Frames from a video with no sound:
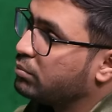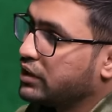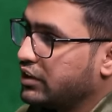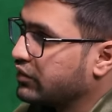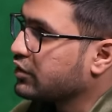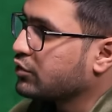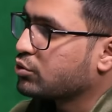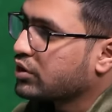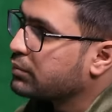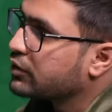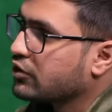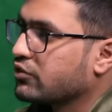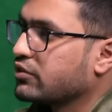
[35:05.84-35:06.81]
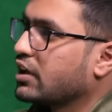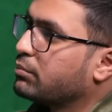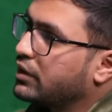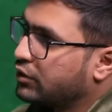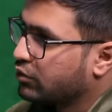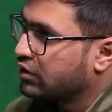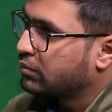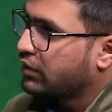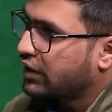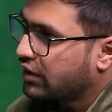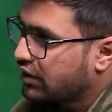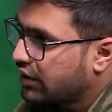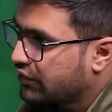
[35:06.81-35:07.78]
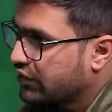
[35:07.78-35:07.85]
believe in the story because we have been told by
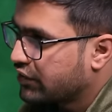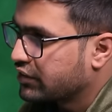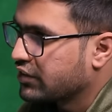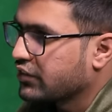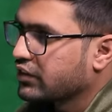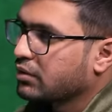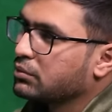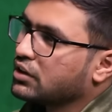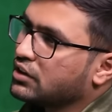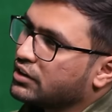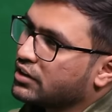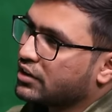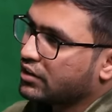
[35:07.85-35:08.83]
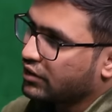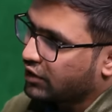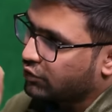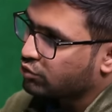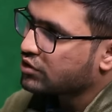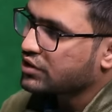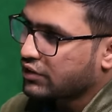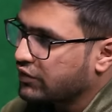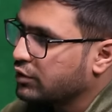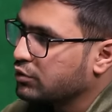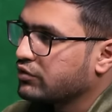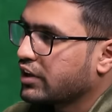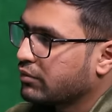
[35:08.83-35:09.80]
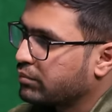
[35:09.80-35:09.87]
our ancestors. Similarly, the rituals that we do,
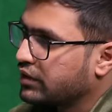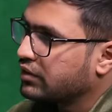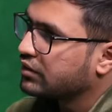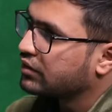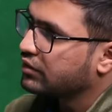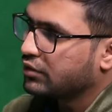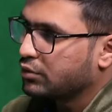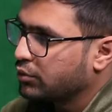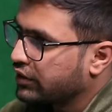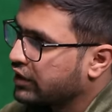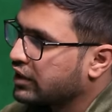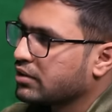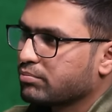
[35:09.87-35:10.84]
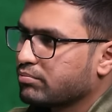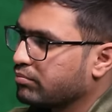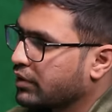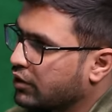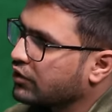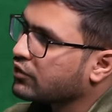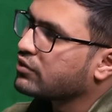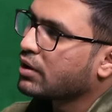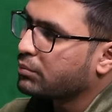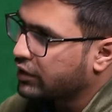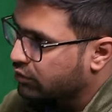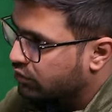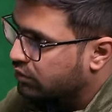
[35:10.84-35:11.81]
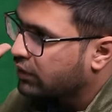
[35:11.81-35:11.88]
we have been doing it because we have
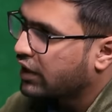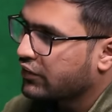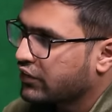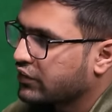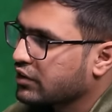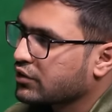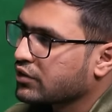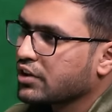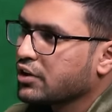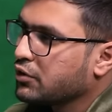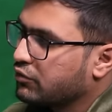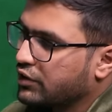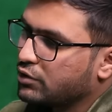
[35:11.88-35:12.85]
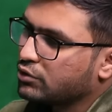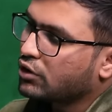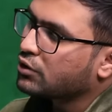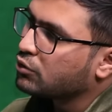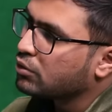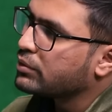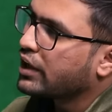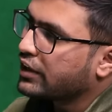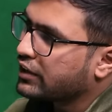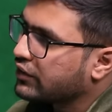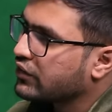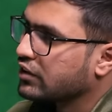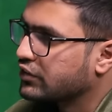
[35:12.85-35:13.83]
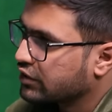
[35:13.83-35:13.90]
been told by our ancestors. We do not go behind
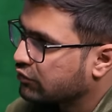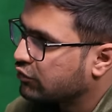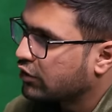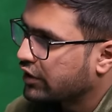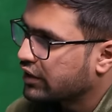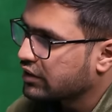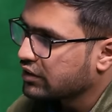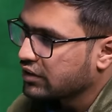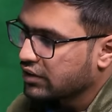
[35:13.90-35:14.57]
in searching for it.